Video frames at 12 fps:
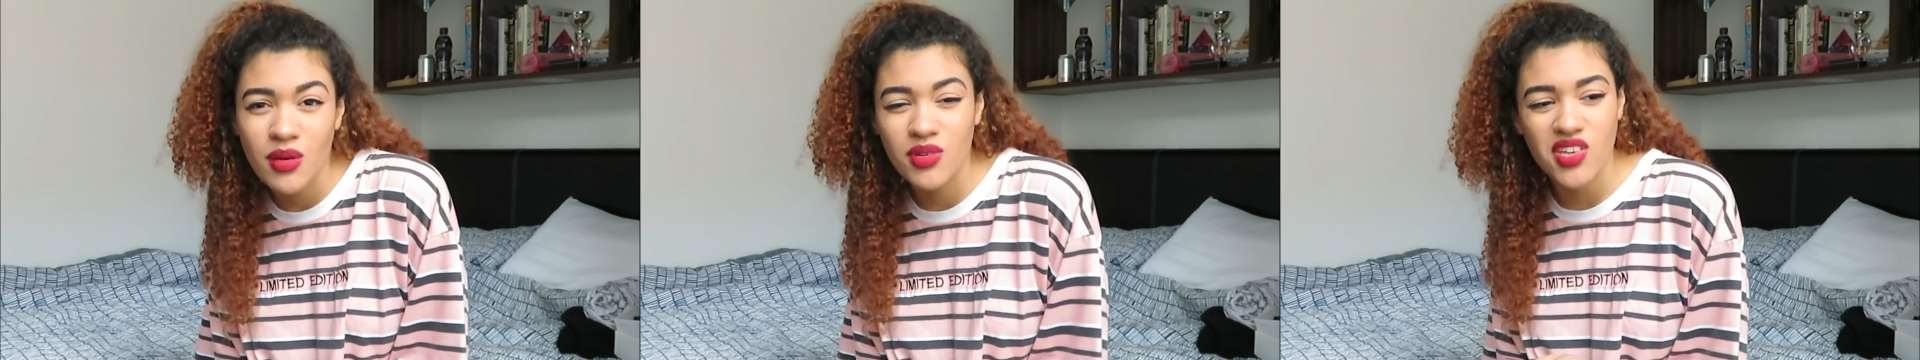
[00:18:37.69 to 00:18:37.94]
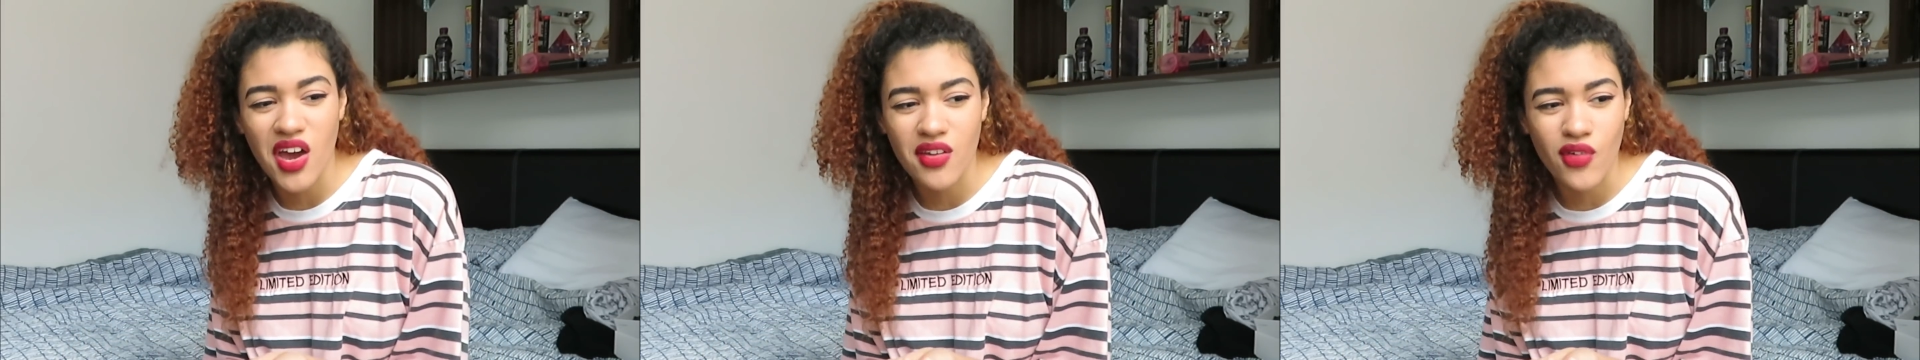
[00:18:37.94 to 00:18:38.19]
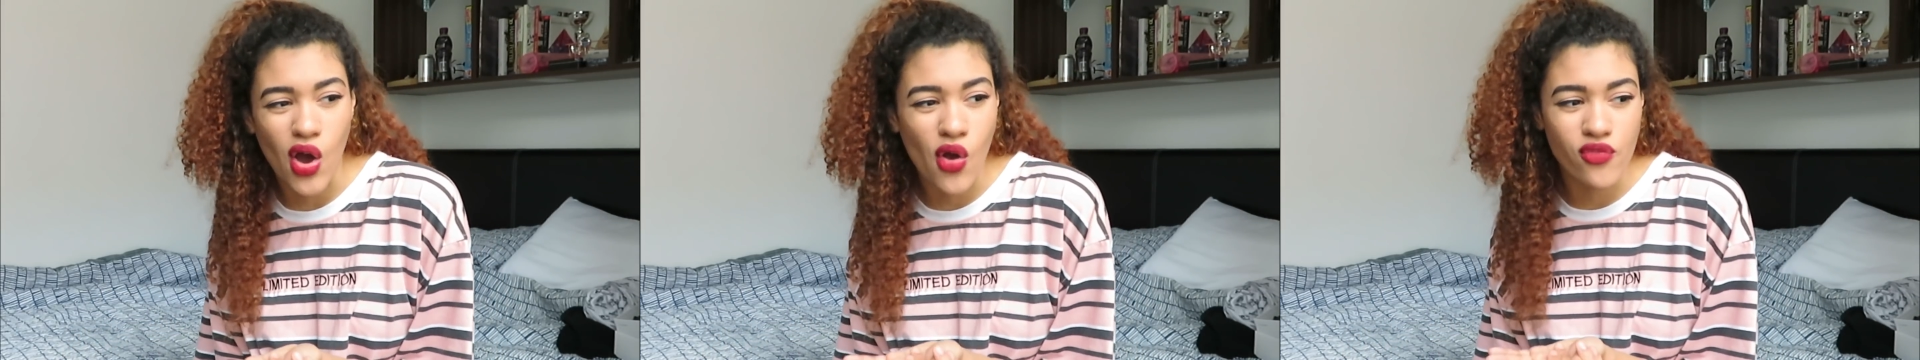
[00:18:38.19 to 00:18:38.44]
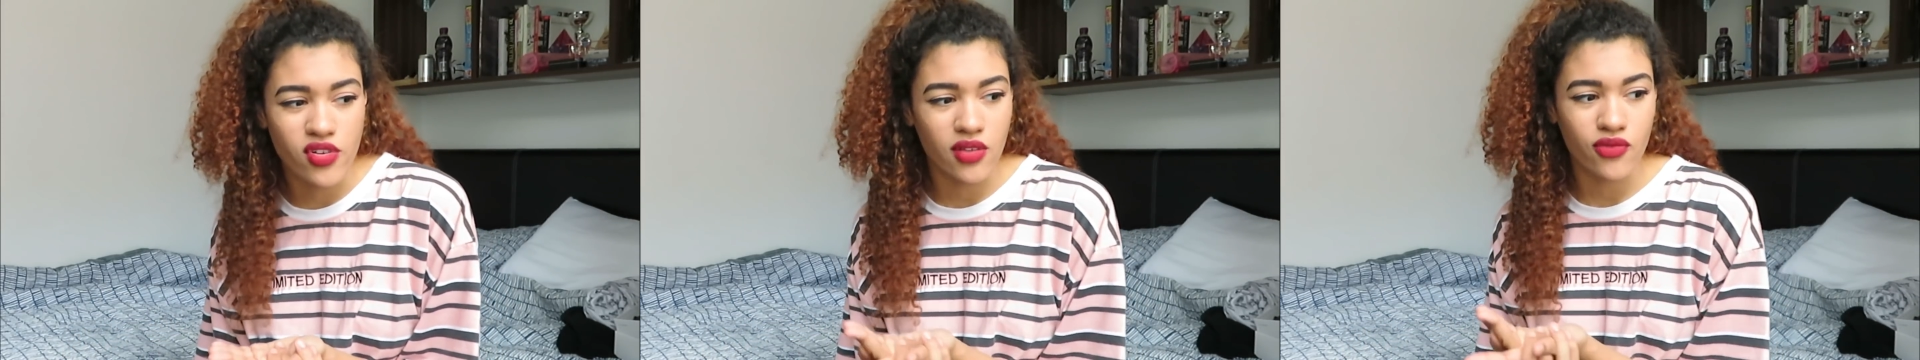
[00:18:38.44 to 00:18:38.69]
It was kind of
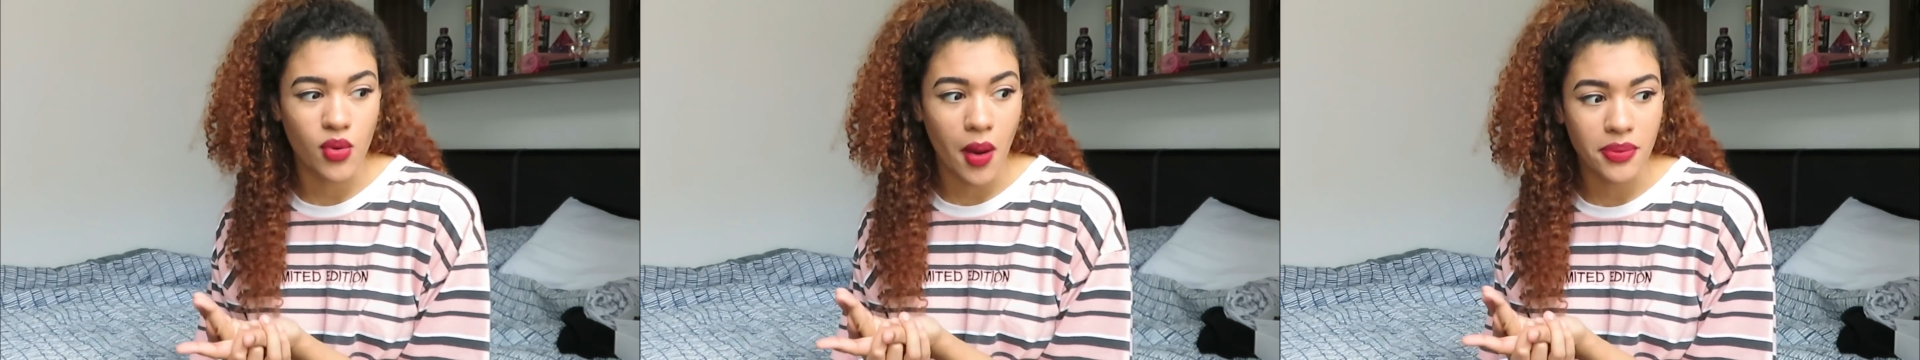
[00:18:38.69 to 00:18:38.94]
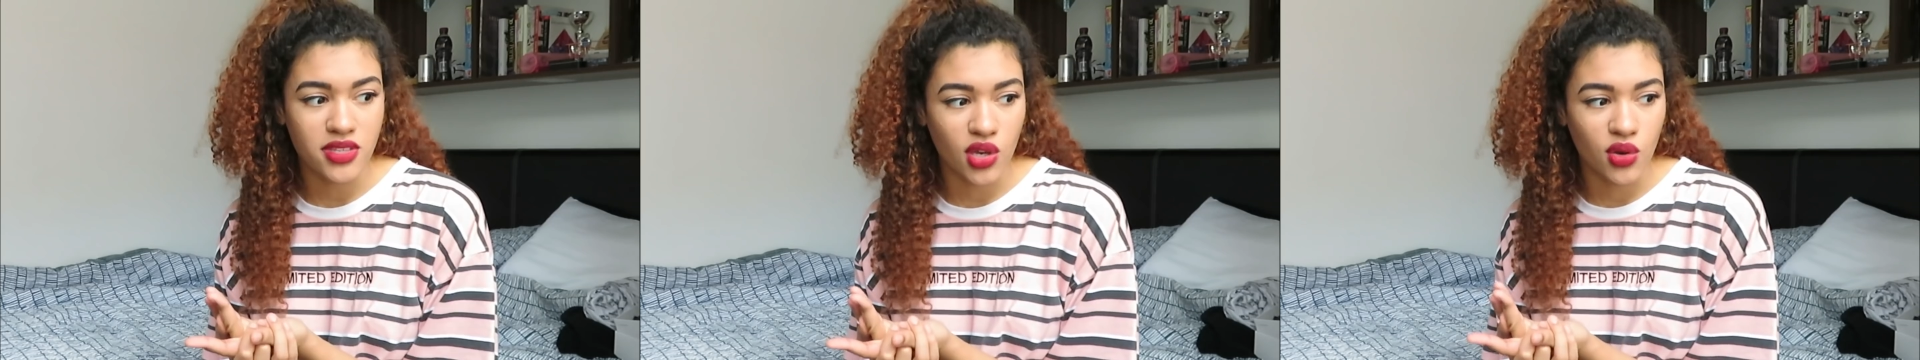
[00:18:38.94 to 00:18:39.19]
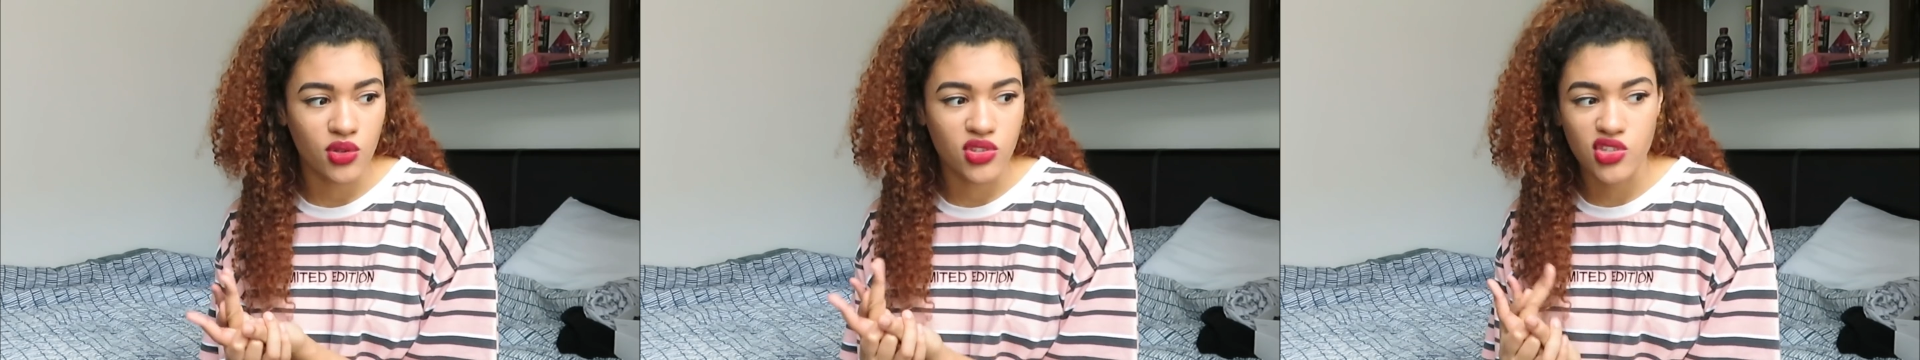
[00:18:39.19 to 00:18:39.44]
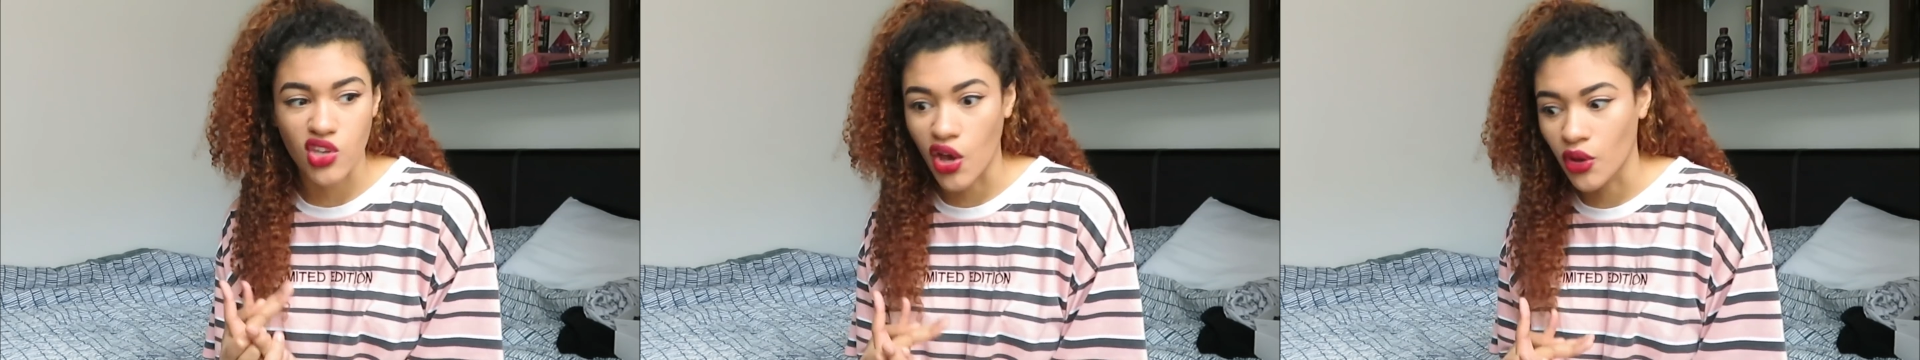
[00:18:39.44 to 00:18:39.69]
over in a few episodes.
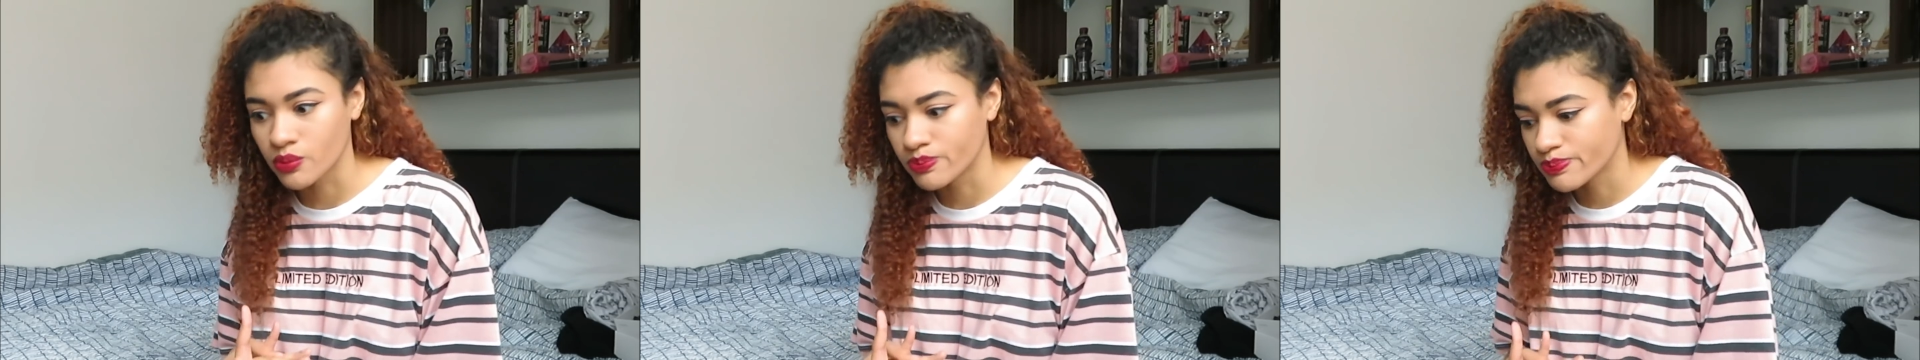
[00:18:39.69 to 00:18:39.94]
So